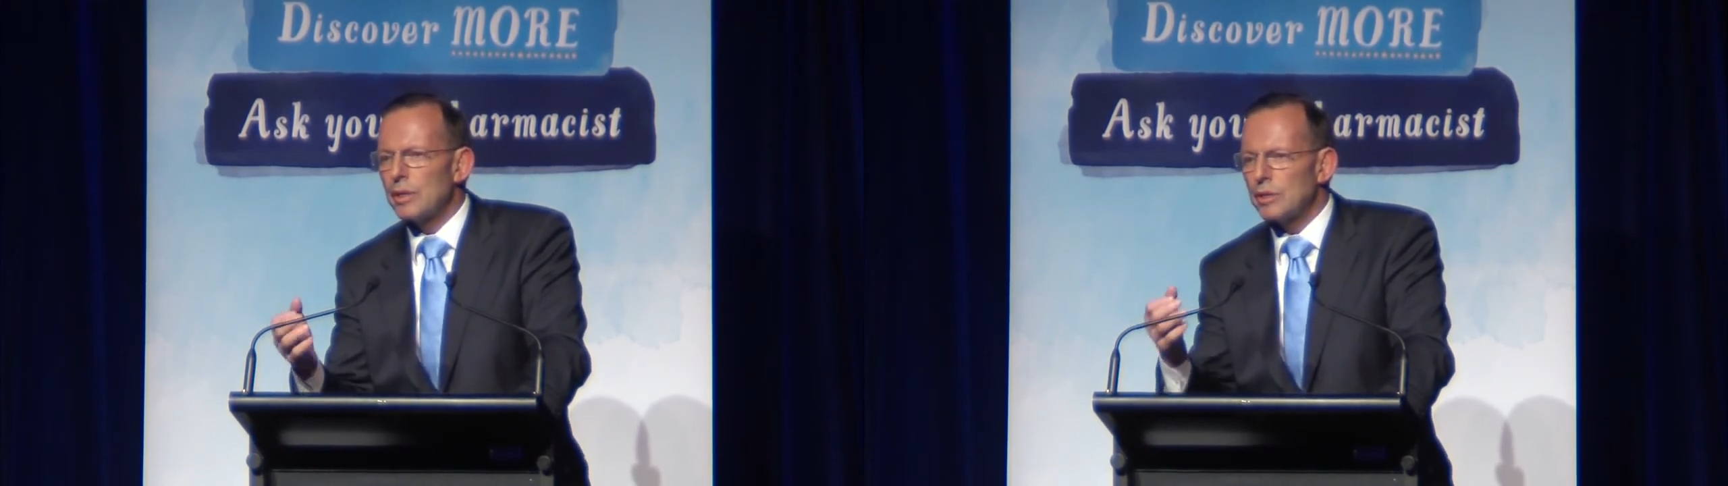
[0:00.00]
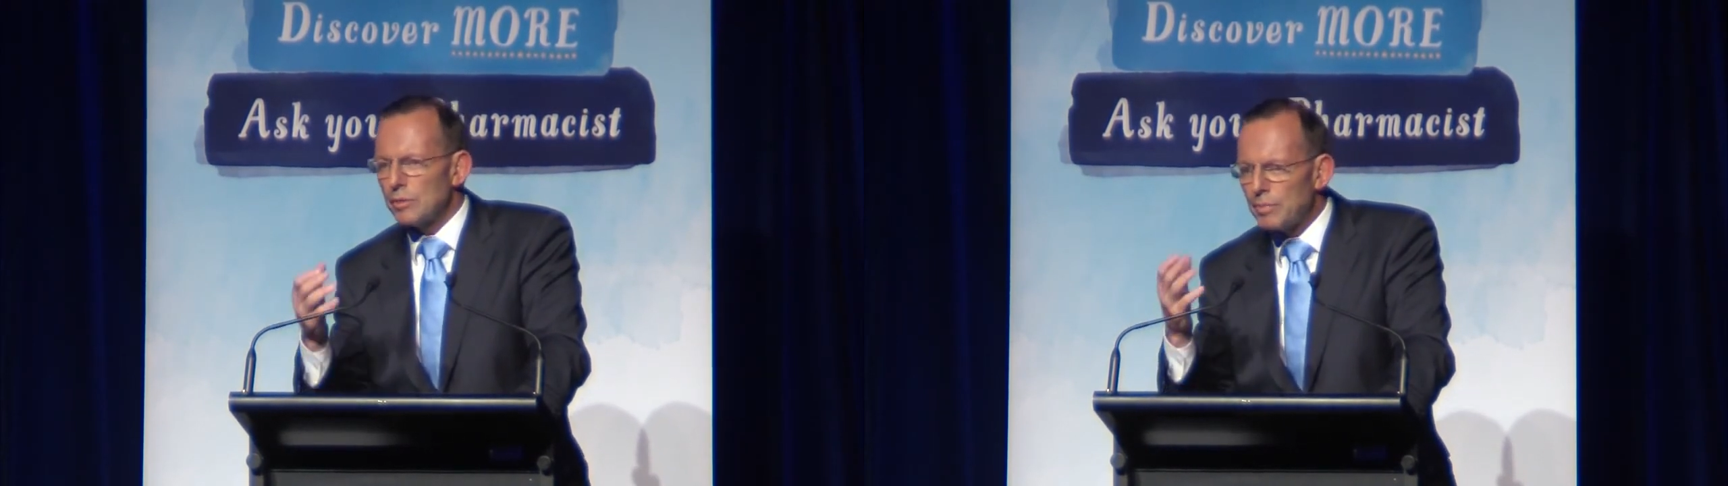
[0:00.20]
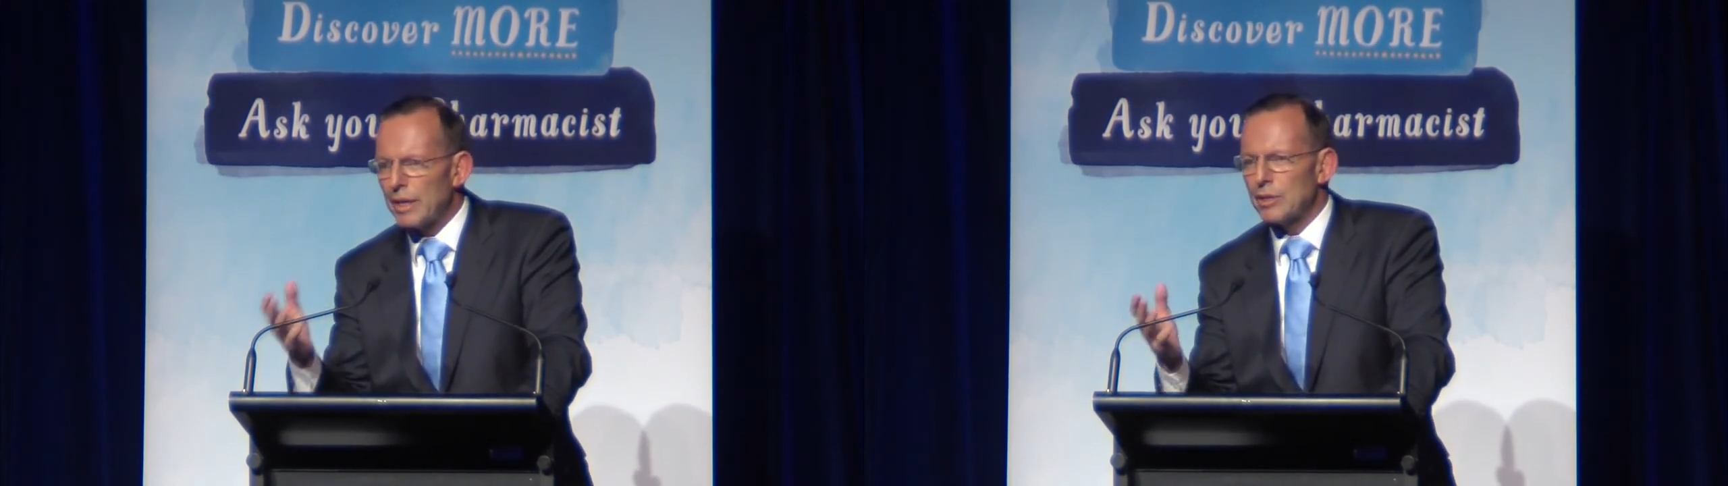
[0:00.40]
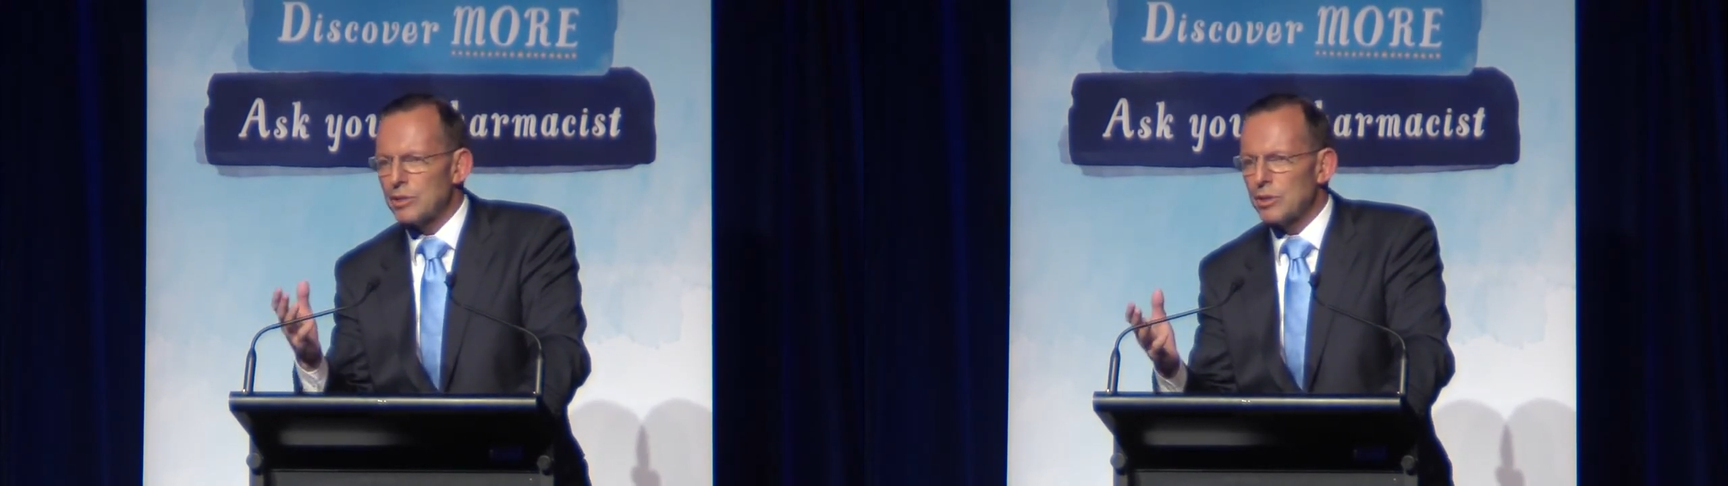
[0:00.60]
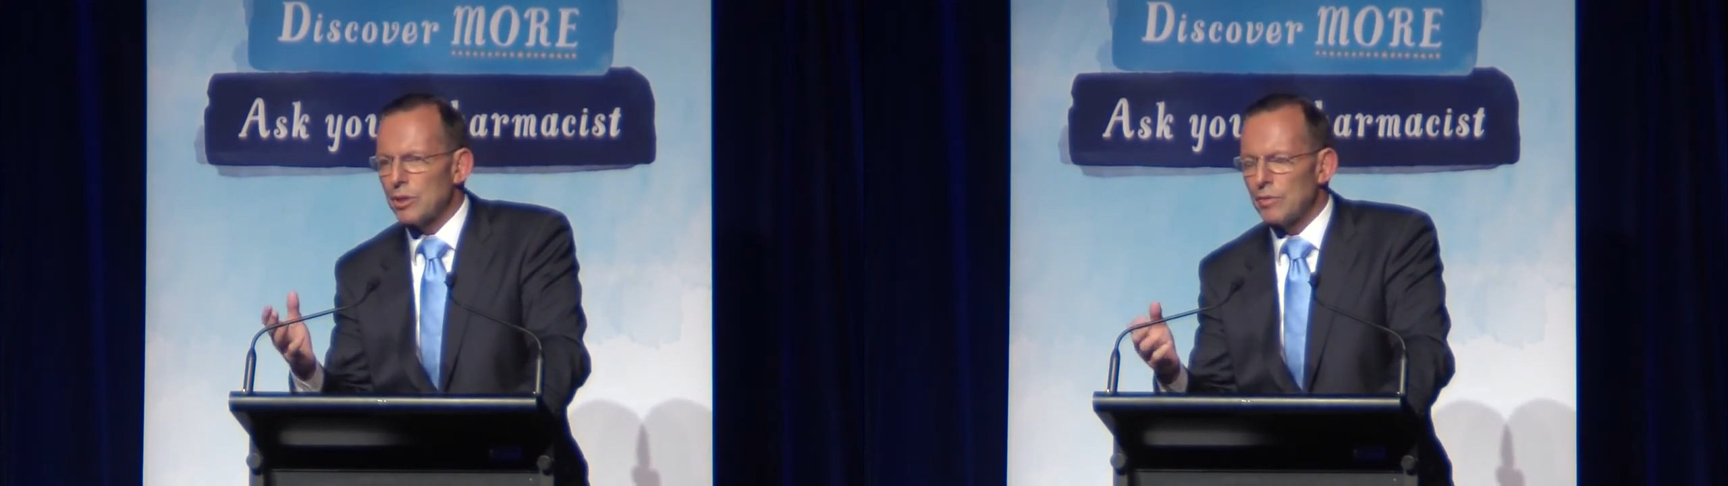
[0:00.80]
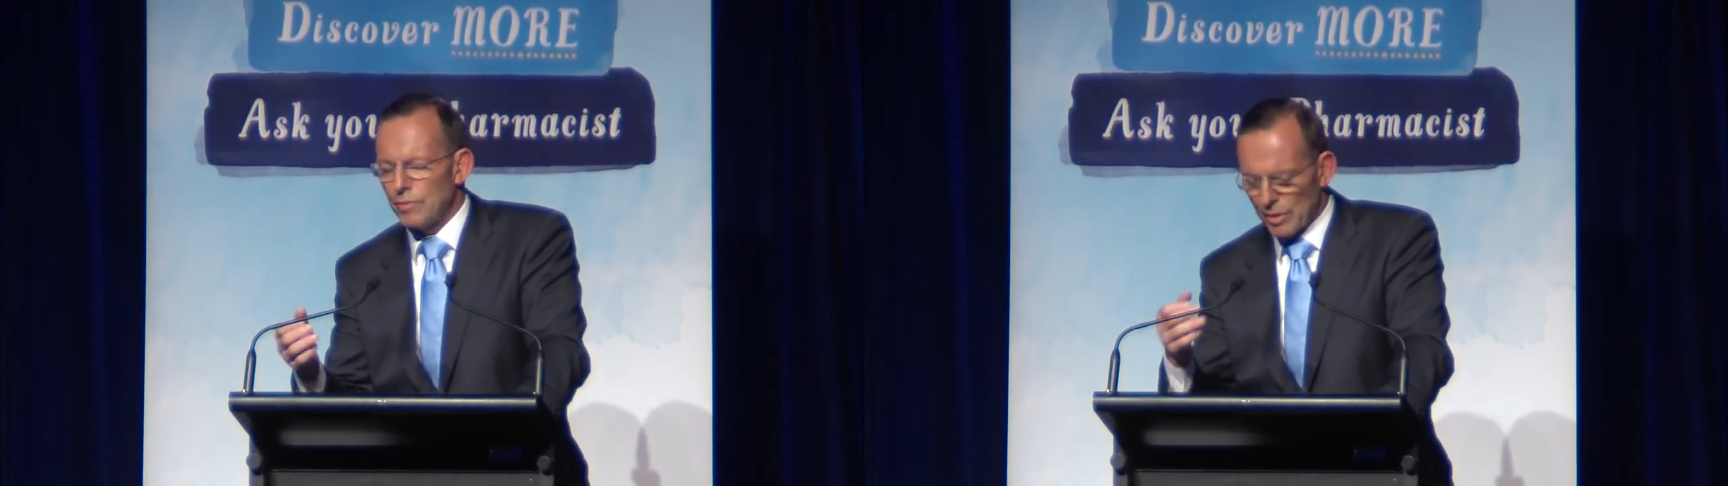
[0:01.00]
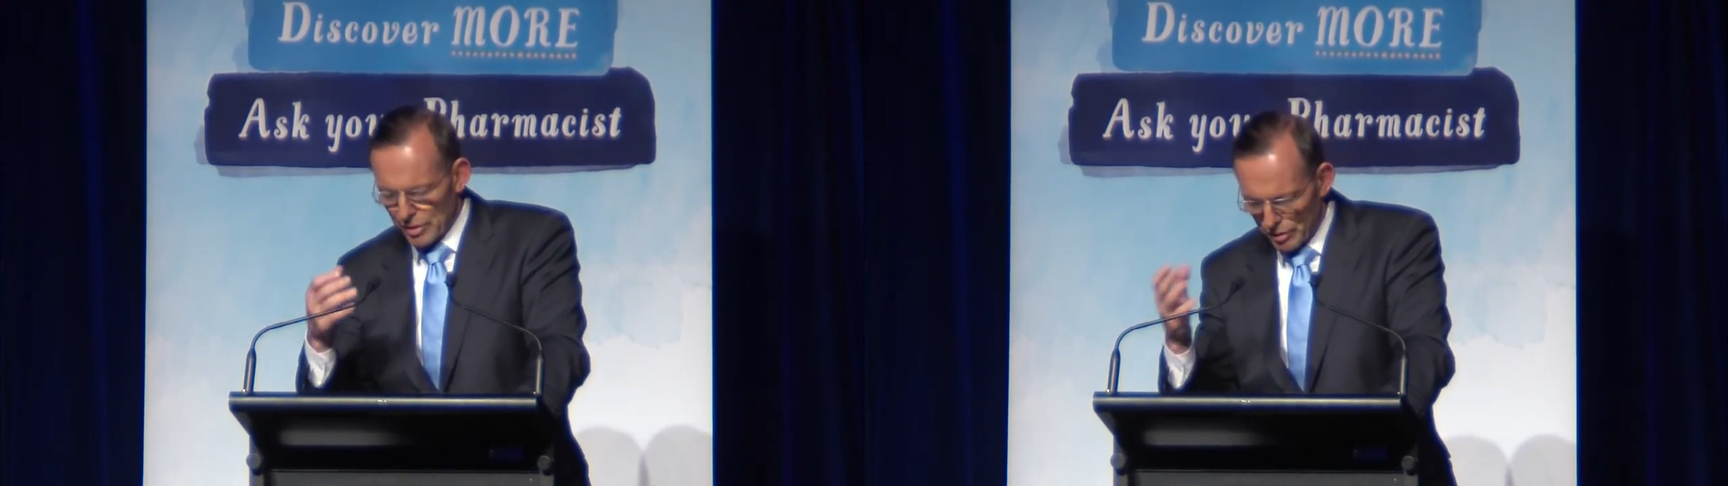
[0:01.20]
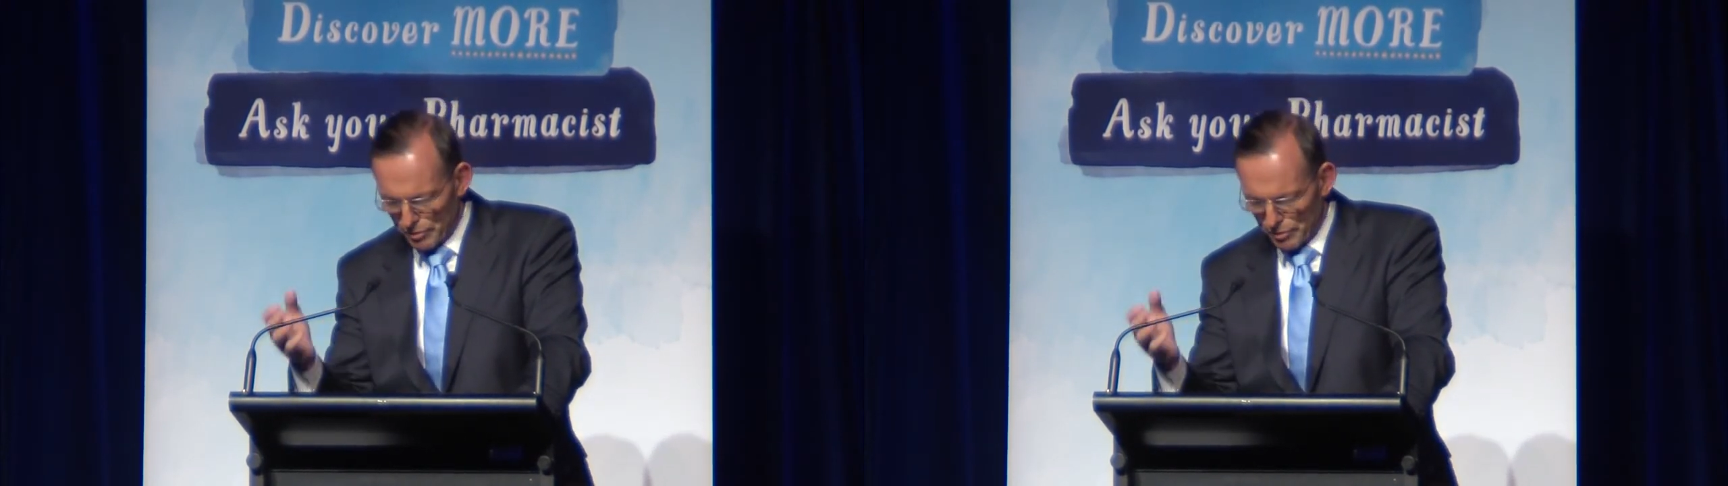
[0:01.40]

to better serve the